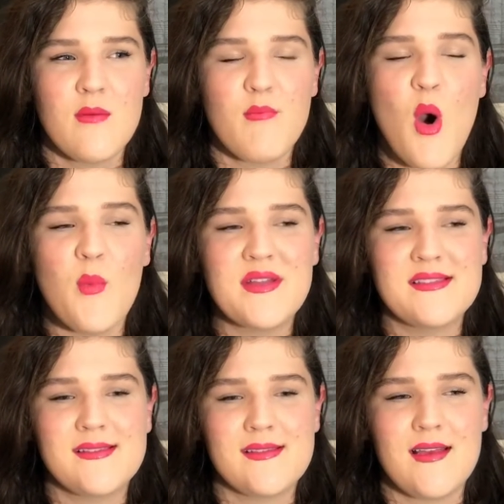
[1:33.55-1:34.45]

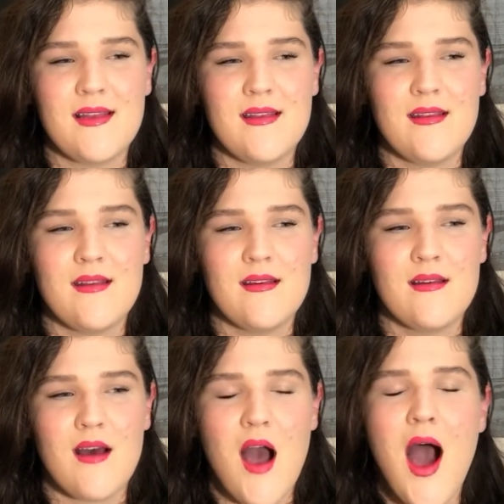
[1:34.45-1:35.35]
moments in
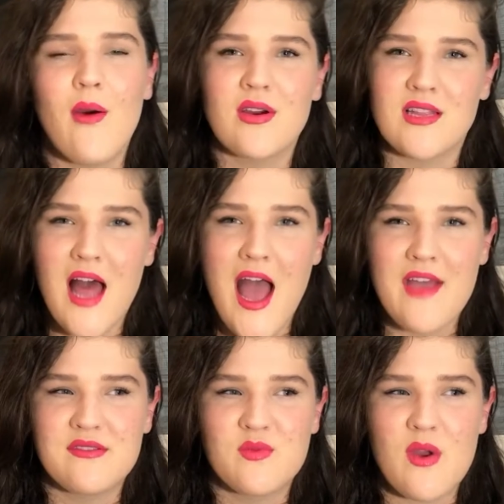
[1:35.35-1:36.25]
our
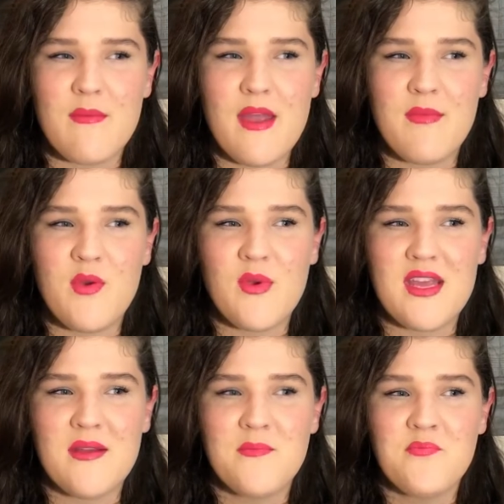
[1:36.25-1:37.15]
lives where maybe
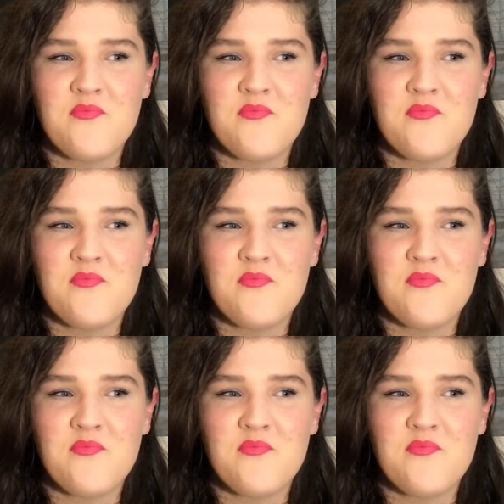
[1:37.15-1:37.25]
we